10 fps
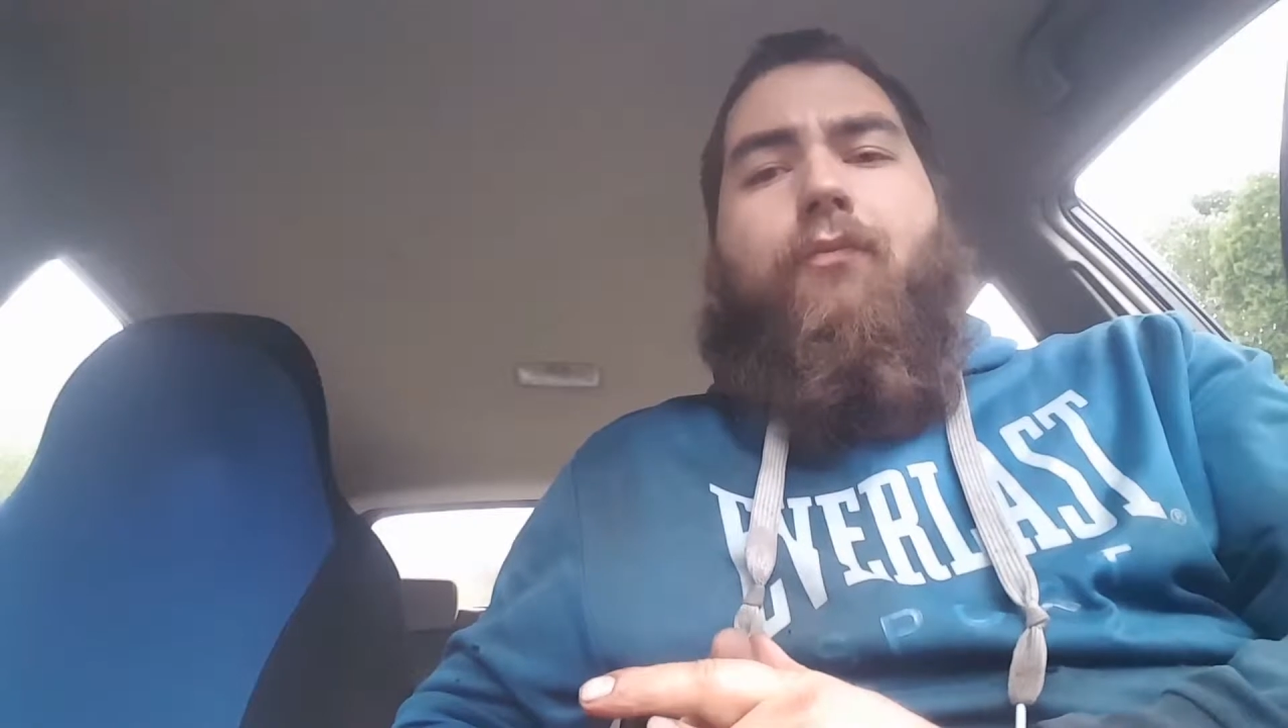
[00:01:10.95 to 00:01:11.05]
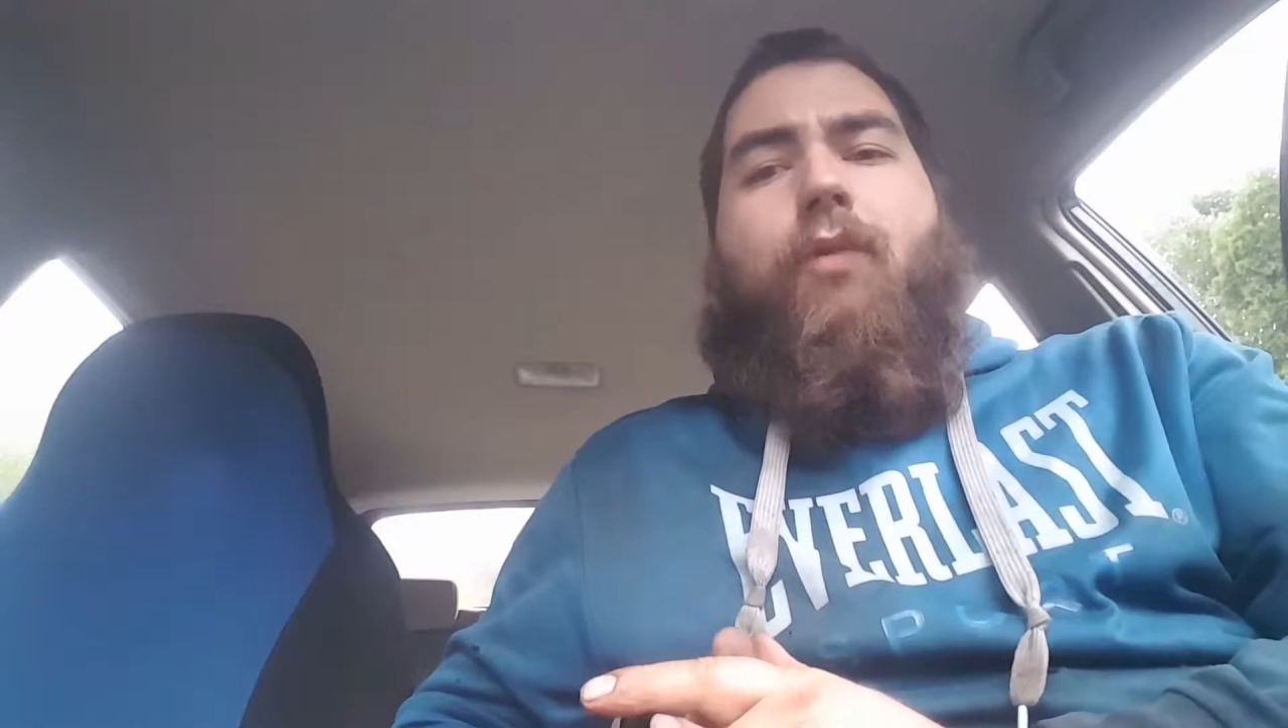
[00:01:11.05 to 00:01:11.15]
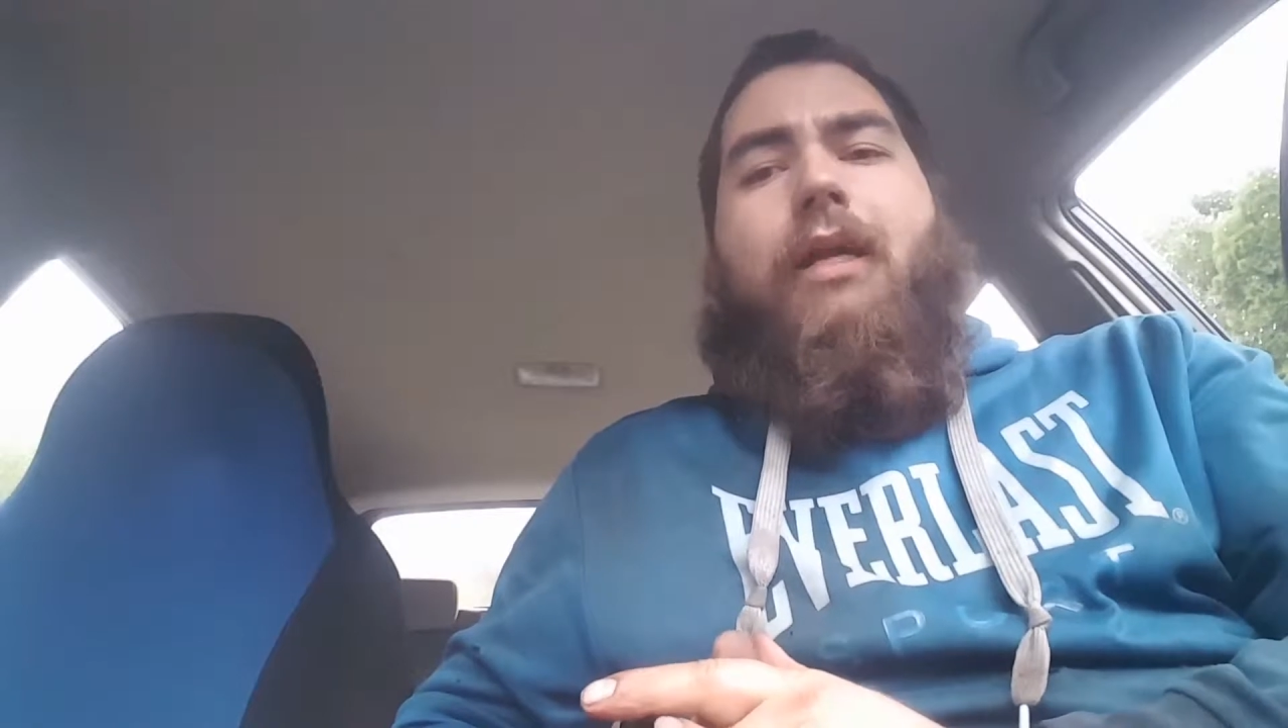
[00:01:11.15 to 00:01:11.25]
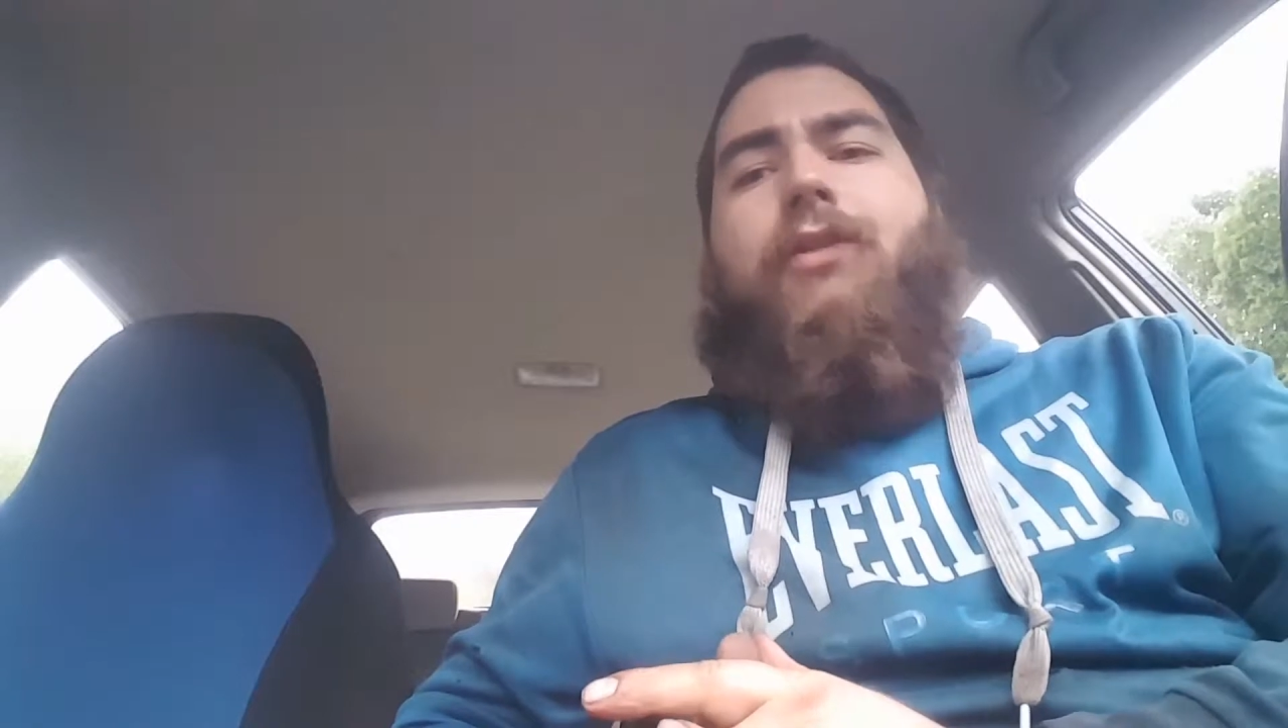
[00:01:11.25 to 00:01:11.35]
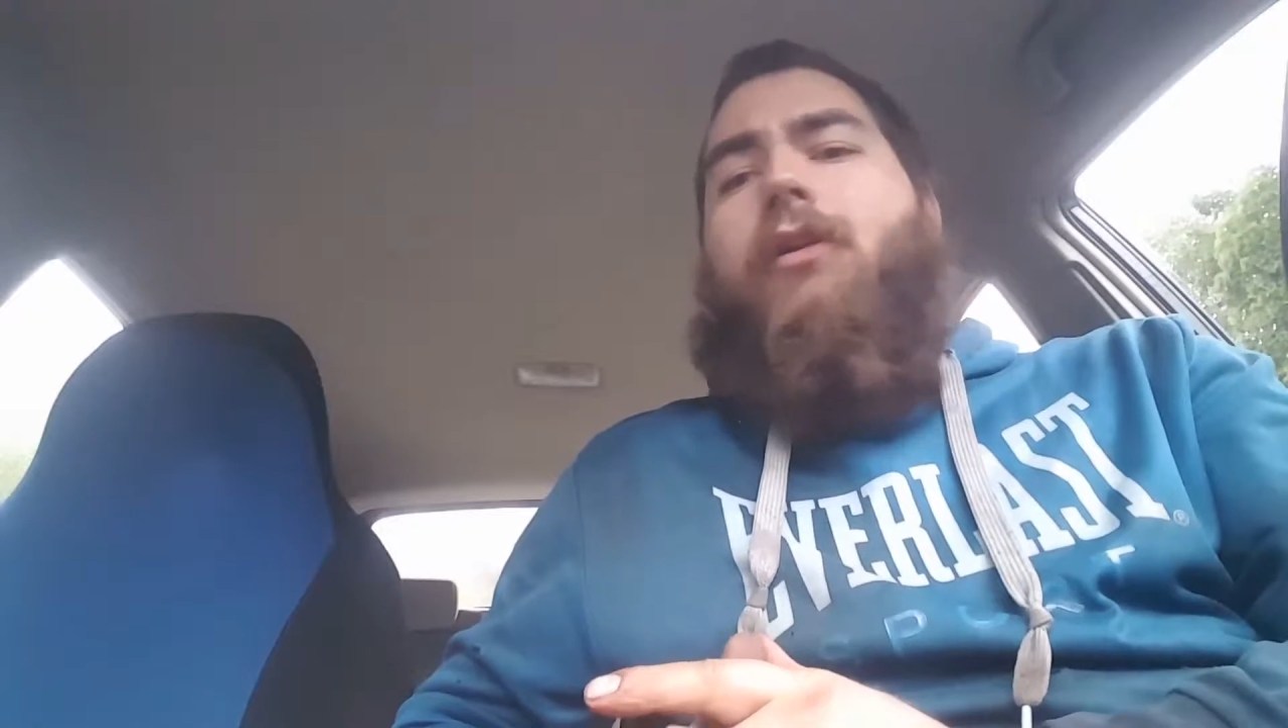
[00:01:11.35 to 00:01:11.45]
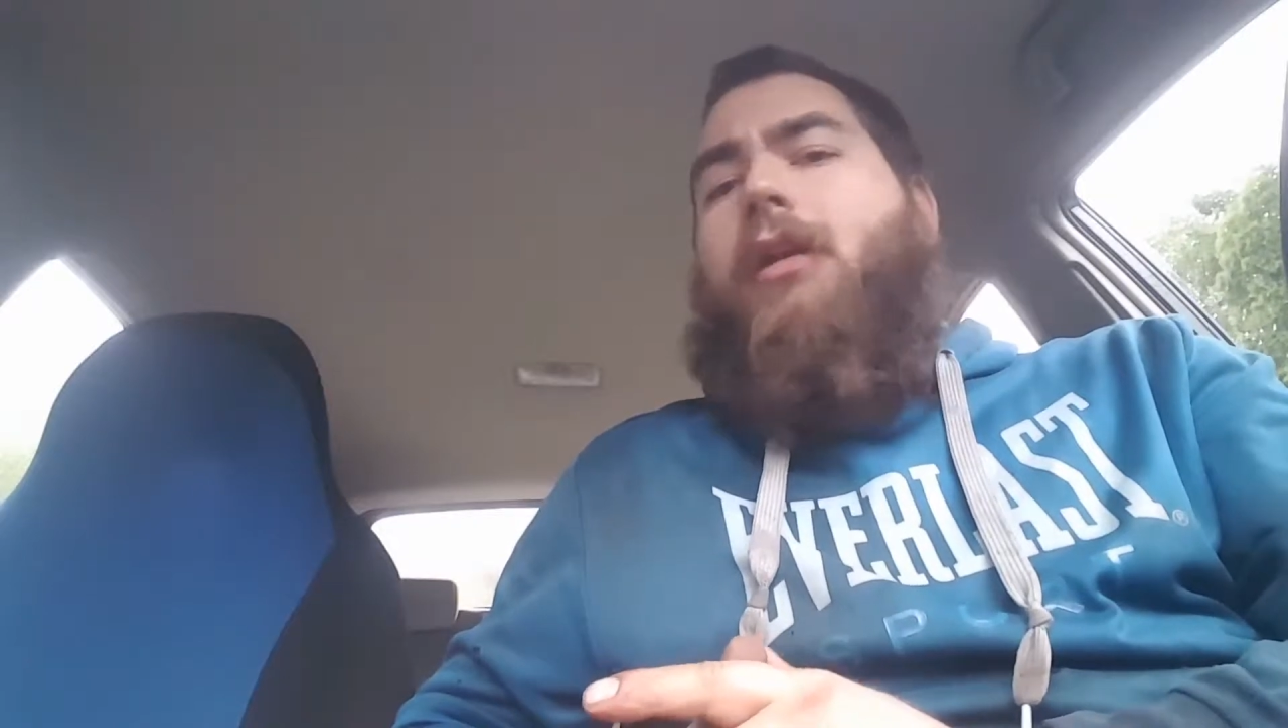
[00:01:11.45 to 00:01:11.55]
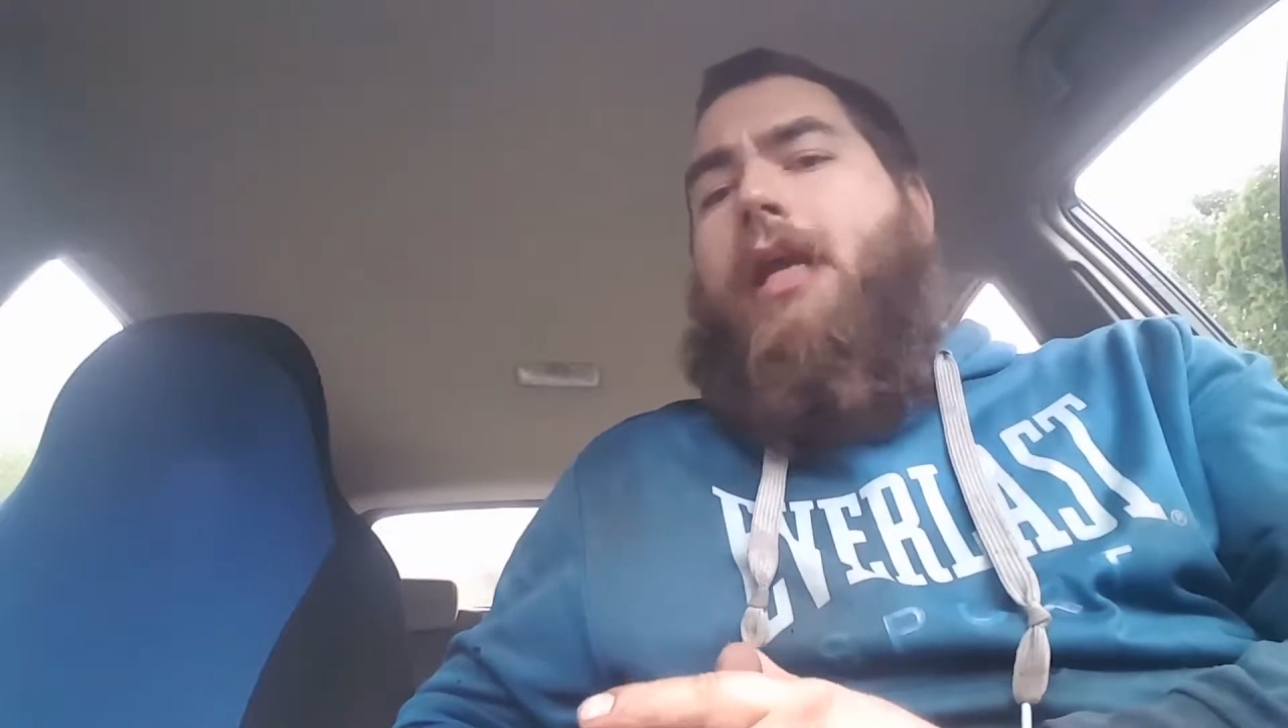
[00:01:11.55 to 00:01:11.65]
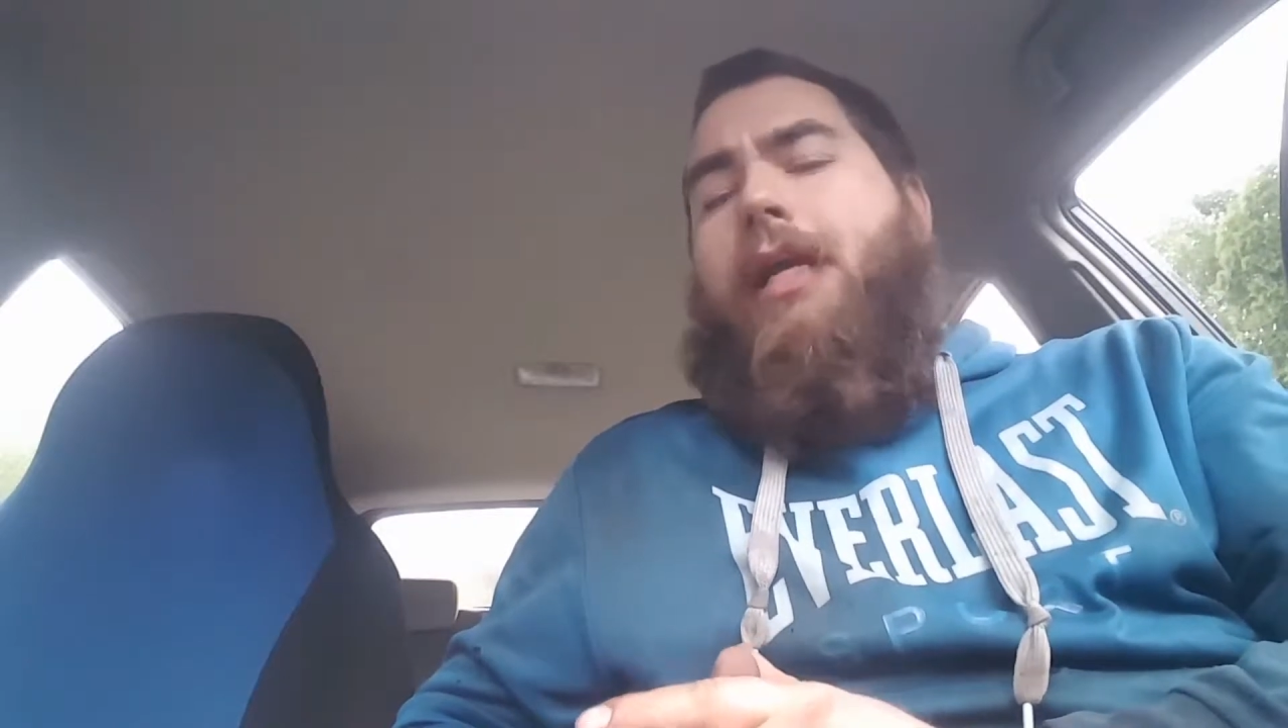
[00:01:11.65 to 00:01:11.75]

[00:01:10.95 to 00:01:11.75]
when I started